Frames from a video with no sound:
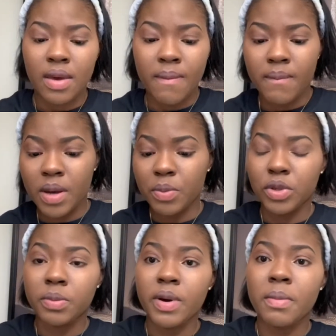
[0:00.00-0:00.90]
me put
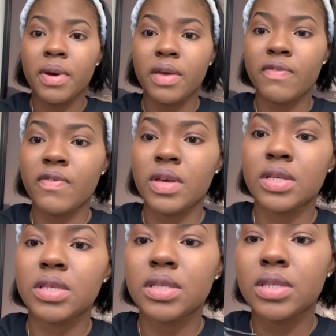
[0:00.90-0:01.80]
it on my
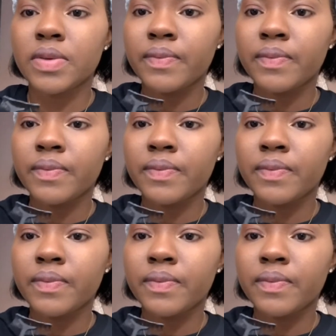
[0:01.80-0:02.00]
face.